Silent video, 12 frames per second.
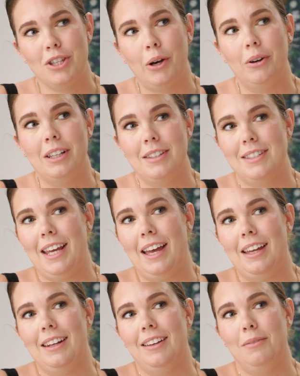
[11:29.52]
So
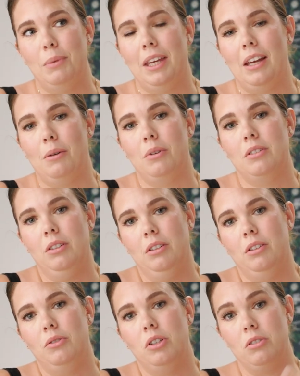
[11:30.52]
instead, being able
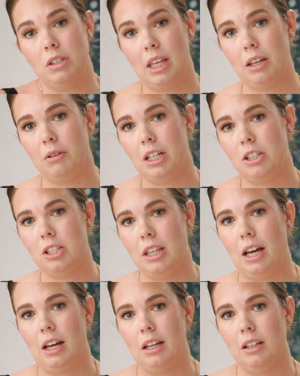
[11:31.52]
to use language
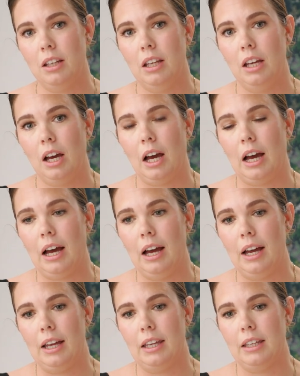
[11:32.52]
that
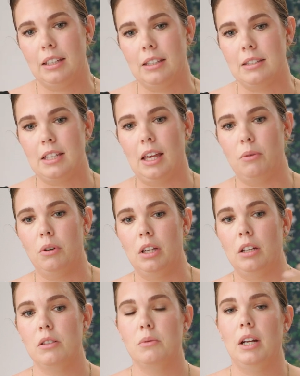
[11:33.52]
I can say, well,
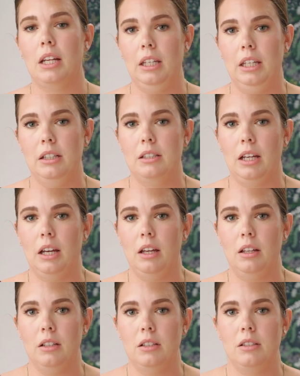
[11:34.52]
here's what I need to
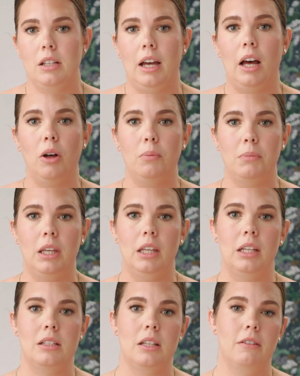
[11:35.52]
help me
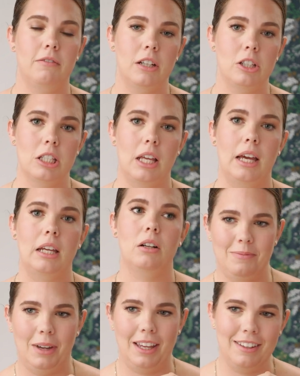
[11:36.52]
get to the finish line.
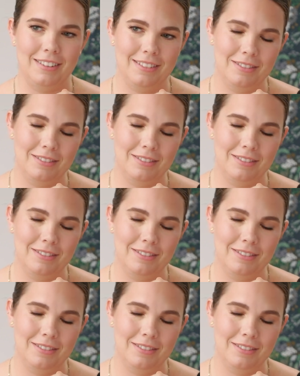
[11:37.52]
My